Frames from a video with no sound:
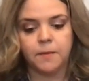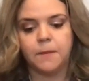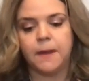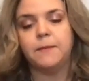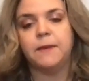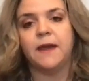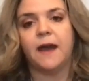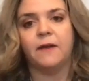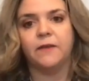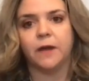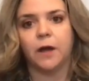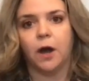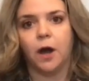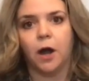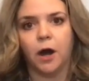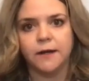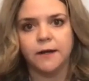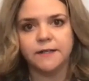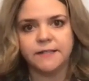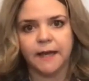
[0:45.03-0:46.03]
maybe having a
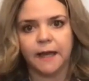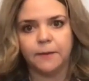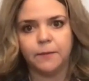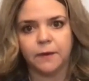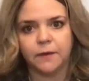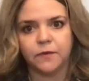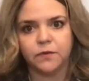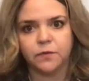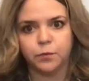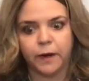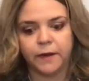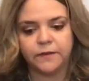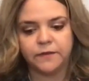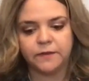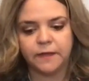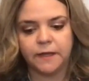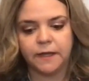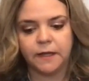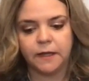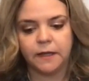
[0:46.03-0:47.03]
hard time
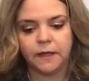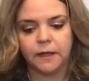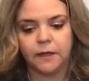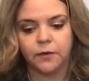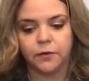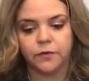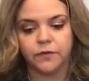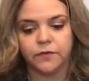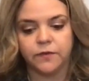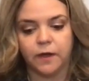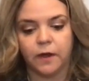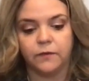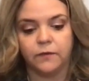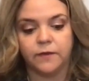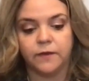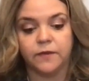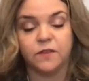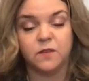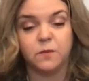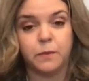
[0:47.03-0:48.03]
expressing yourself,
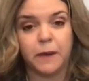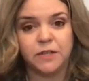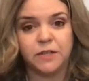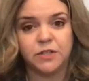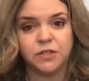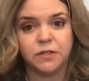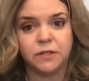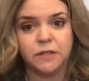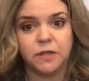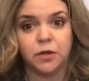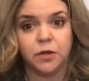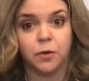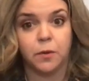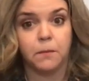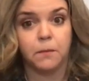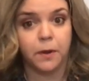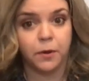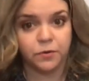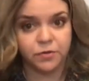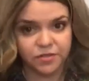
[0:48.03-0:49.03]
especially your
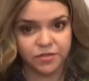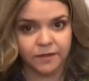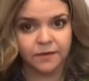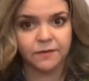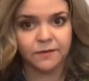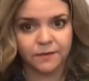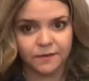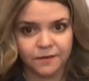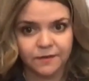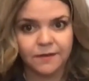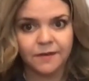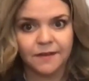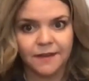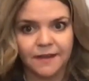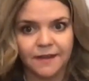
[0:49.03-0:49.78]
emotions.